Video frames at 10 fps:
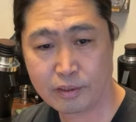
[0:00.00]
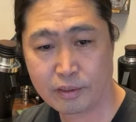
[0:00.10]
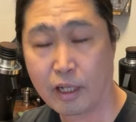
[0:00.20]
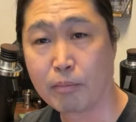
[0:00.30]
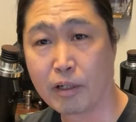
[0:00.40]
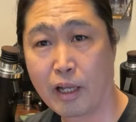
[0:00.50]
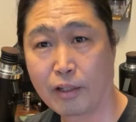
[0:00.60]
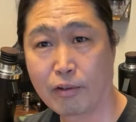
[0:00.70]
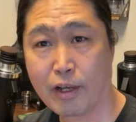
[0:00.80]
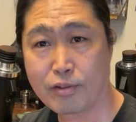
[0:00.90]
I'm glad
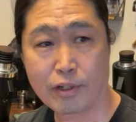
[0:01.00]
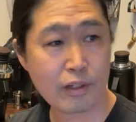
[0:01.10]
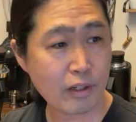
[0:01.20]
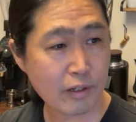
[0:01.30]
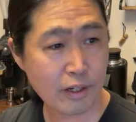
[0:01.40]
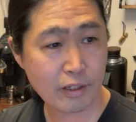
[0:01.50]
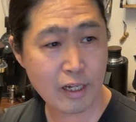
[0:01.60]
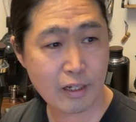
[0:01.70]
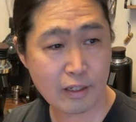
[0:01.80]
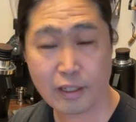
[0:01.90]
you guys are here, hang
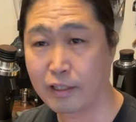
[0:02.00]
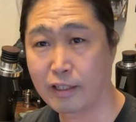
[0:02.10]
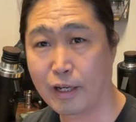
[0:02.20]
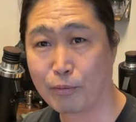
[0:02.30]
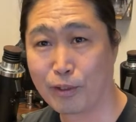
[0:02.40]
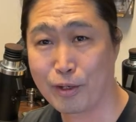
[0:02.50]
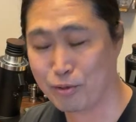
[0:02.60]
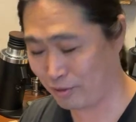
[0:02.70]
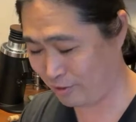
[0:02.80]
out, hanging out with us.